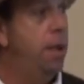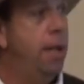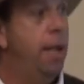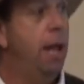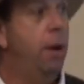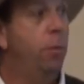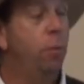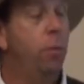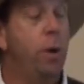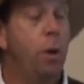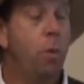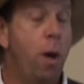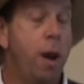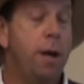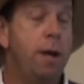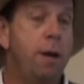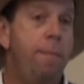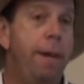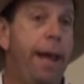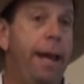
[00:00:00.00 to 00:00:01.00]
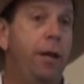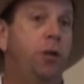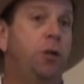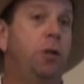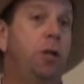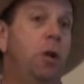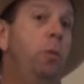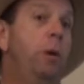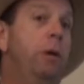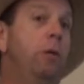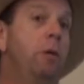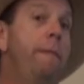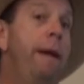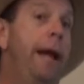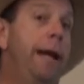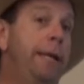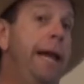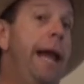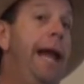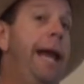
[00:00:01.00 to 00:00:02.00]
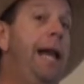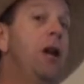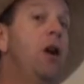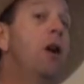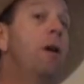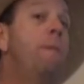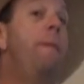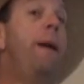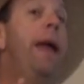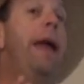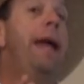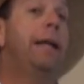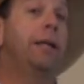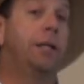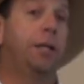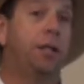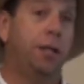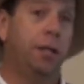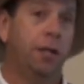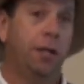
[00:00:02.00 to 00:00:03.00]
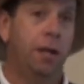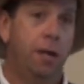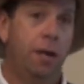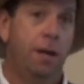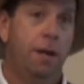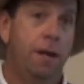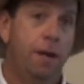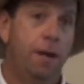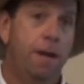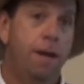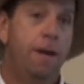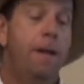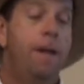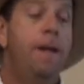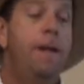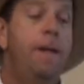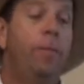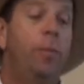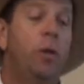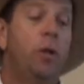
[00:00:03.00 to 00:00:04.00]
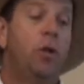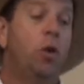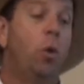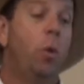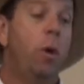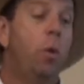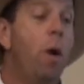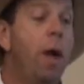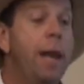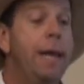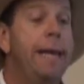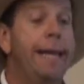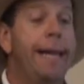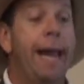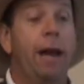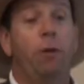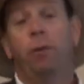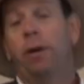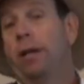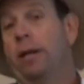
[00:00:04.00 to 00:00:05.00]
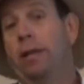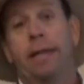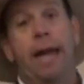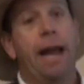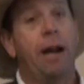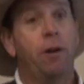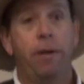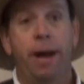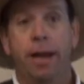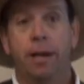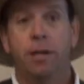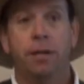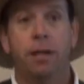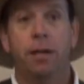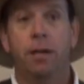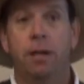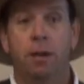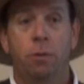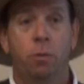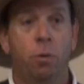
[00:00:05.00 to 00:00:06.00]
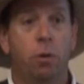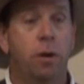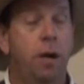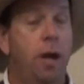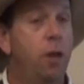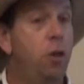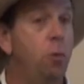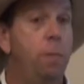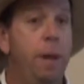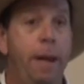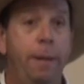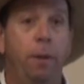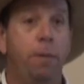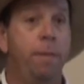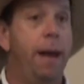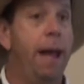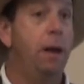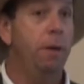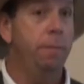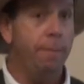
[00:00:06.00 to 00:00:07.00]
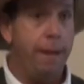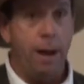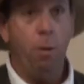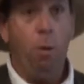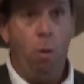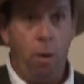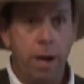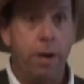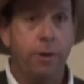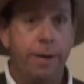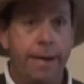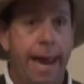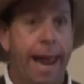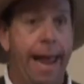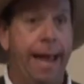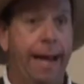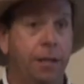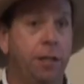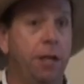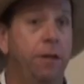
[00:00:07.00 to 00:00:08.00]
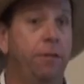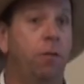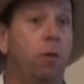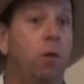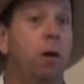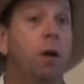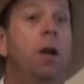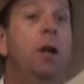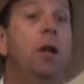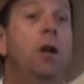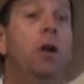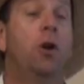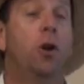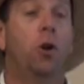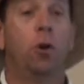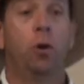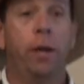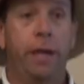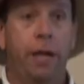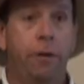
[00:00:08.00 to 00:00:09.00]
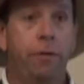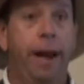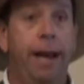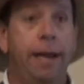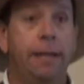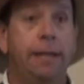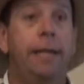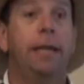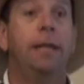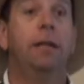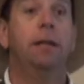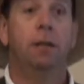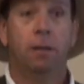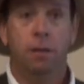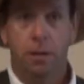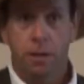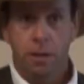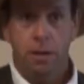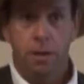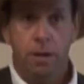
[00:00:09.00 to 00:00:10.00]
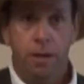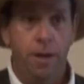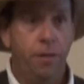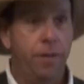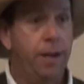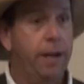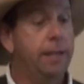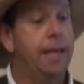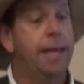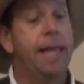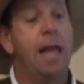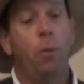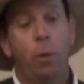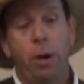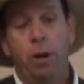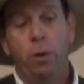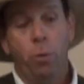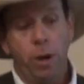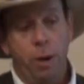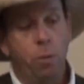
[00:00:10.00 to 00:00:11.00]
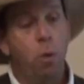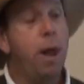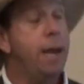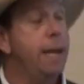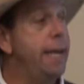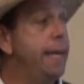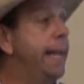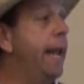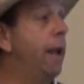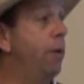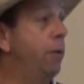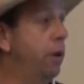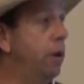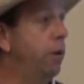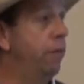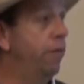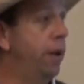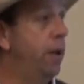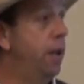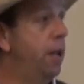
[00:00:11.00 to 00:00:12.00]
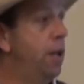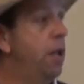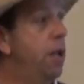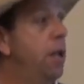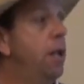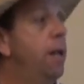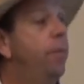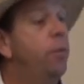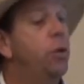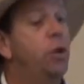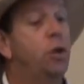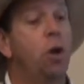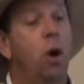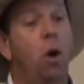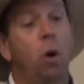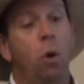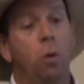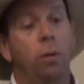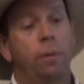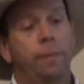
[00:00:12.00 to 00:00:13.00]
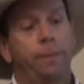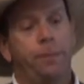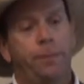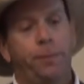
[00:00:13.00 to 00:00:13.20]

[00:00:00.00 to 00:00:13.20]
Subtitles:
and we wanted to make sure that we were maintaining our base. So we wanted to get rid of that crested, where other people might want to enhance it for early grazing and things like that. We wanted to get rid of it. So